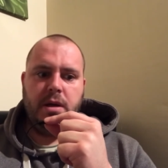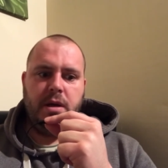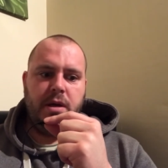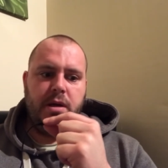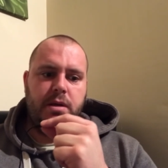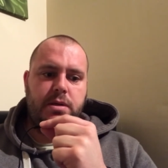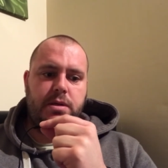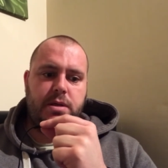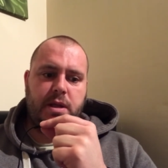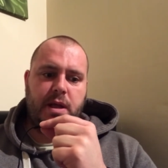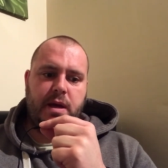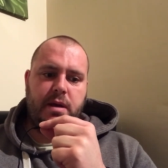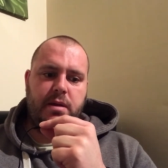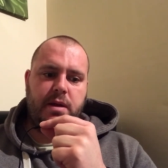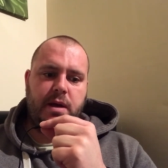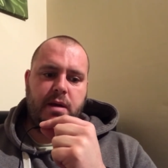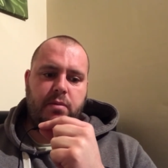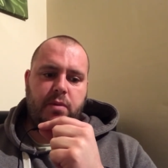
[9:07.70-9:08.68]
So
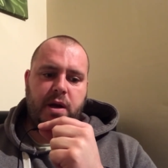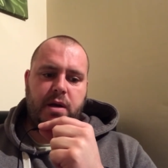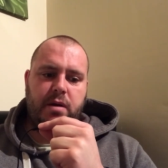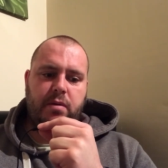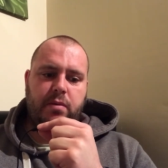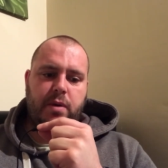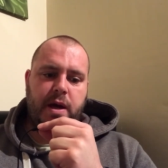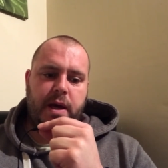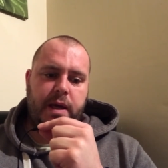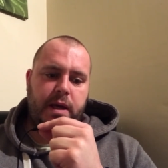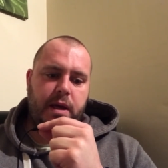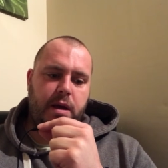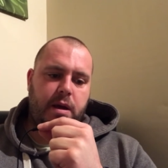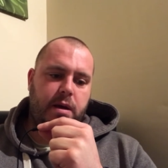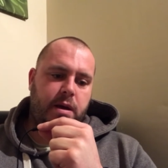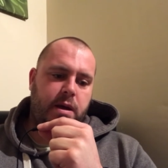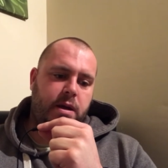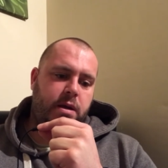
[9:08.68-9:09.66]
that went away,
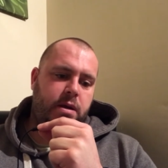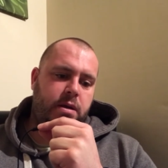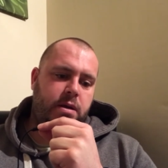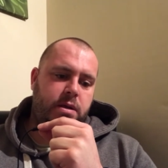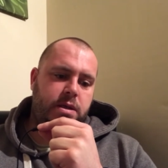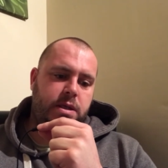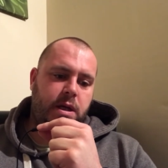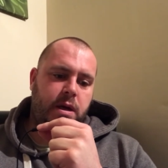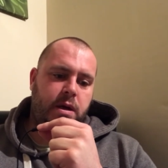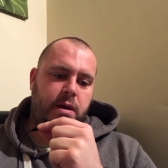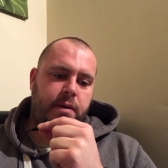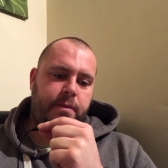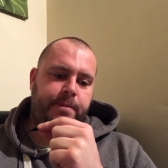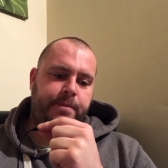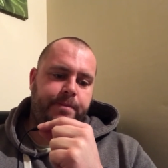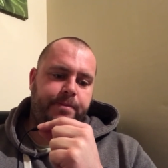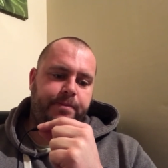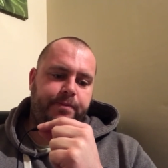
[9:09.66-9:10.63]
and
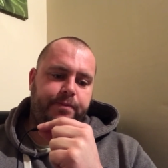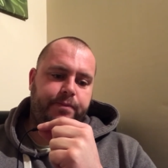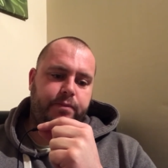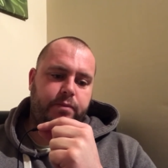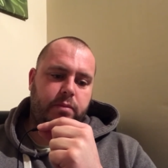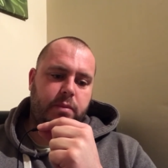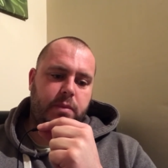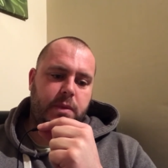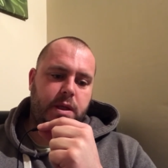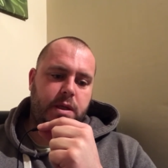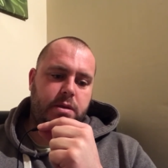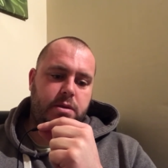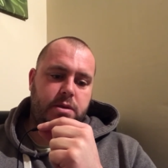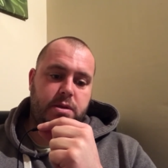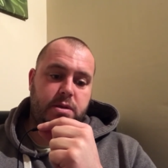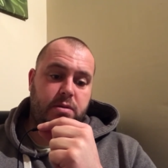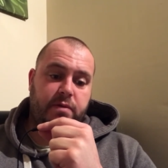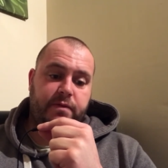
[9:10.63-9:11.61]
it just
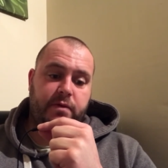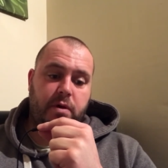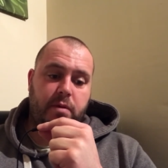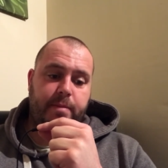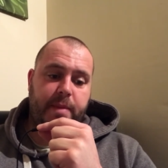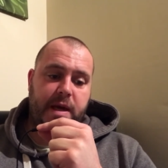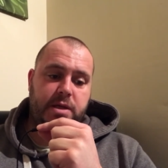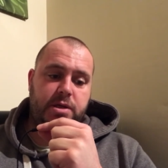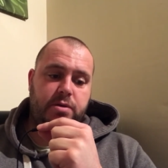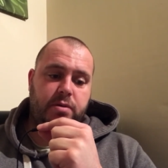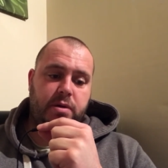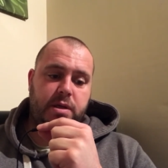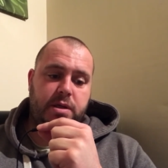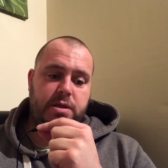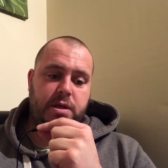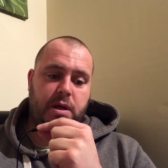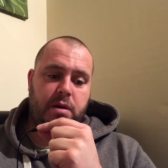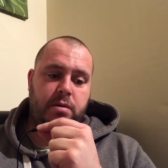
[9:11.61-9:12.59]
sort of got better on its
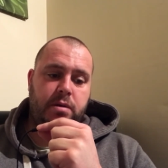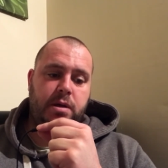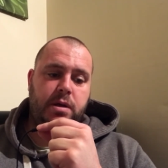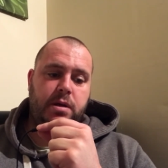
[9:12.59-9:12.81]
own.